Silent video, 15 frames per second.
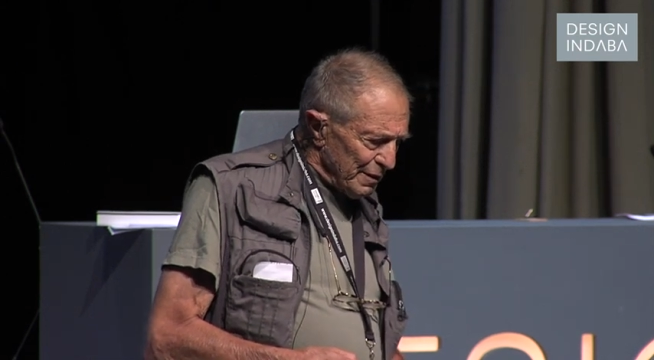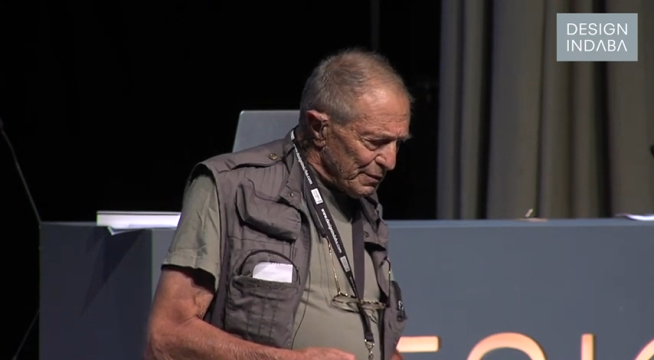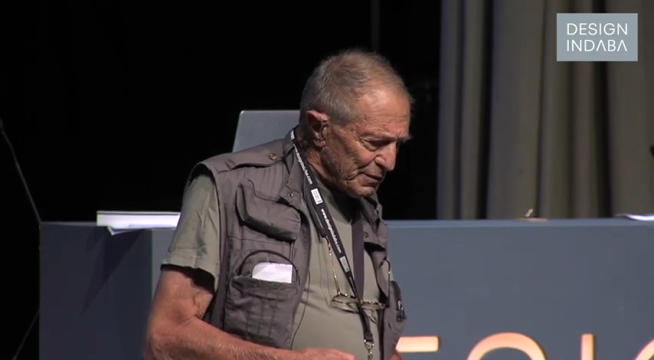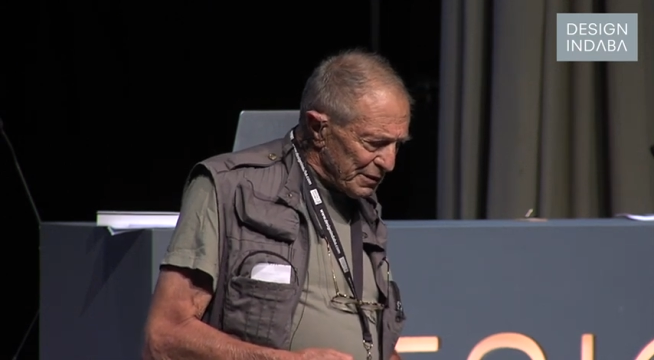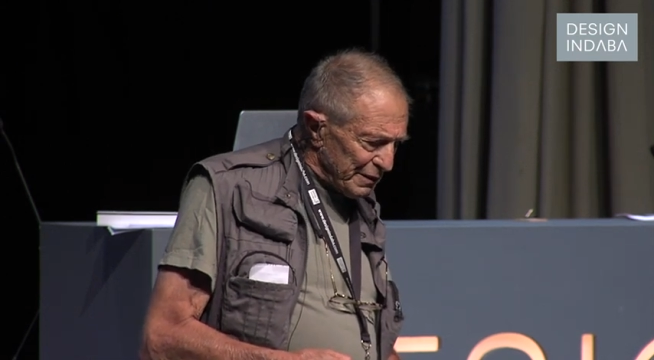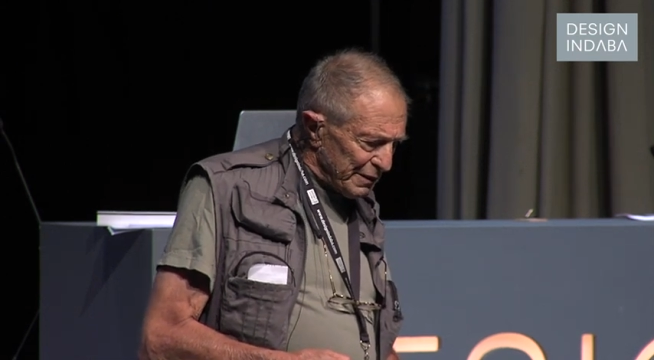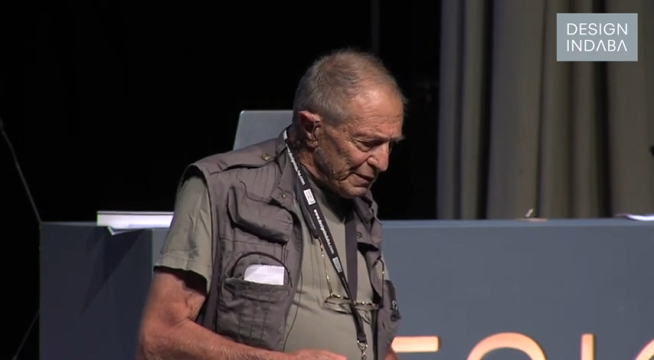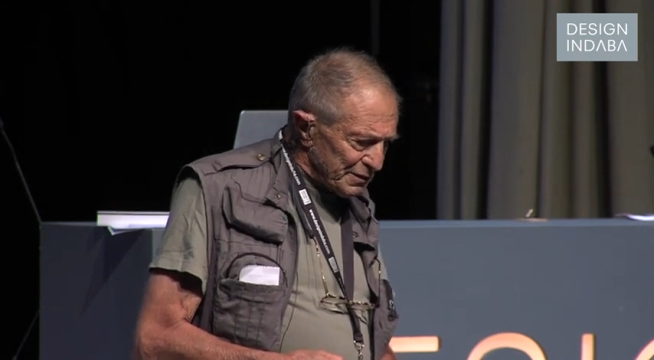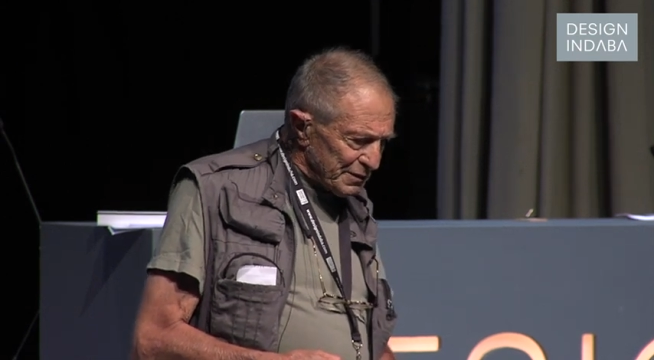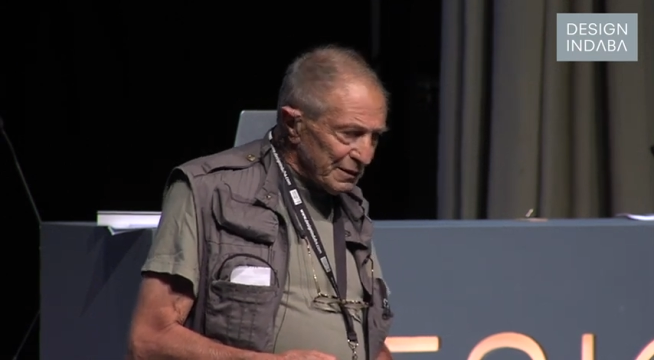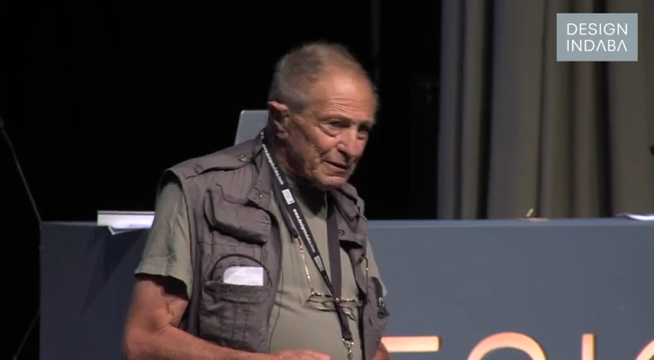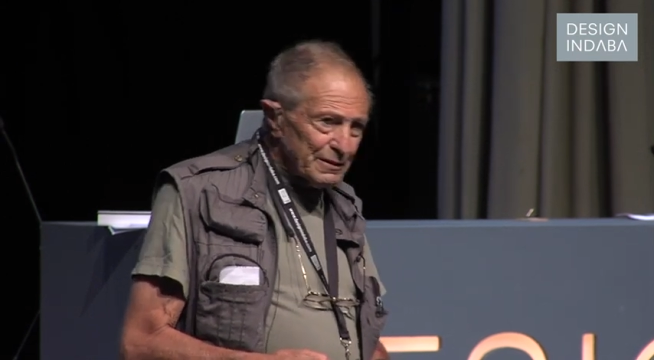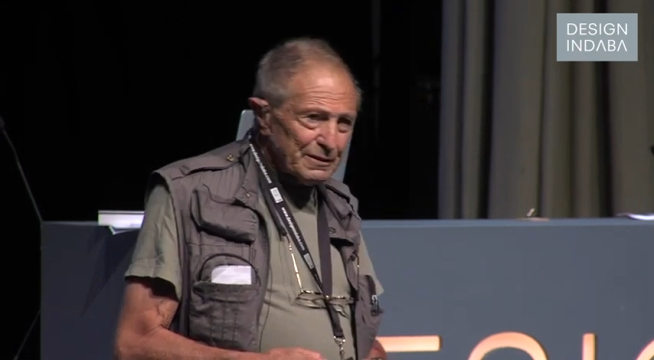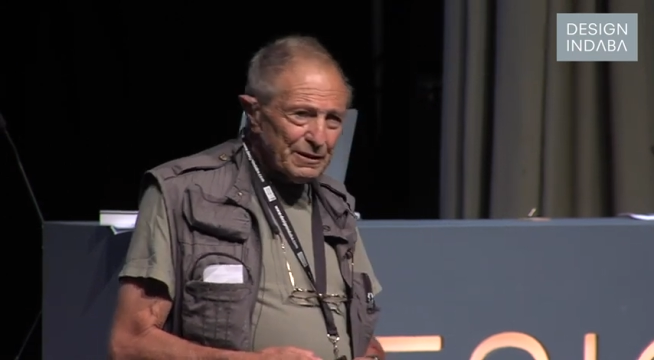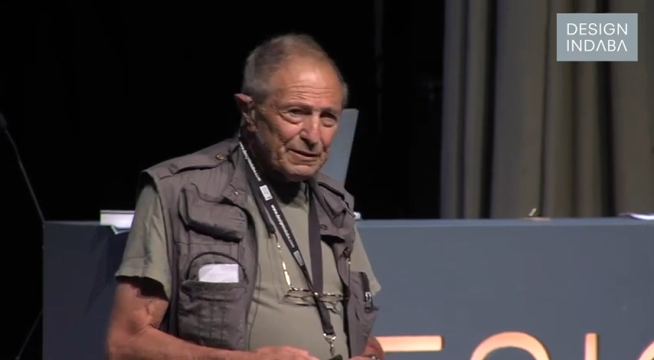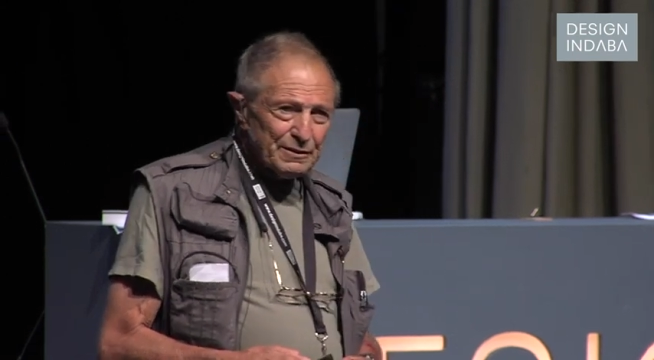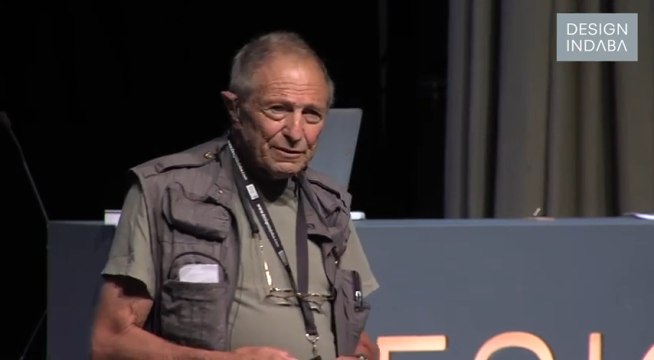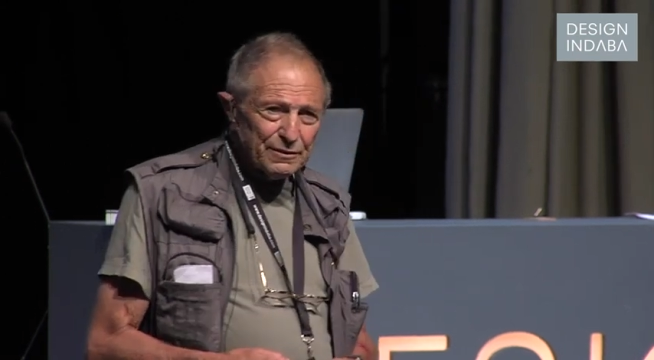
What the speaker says: was an incident at the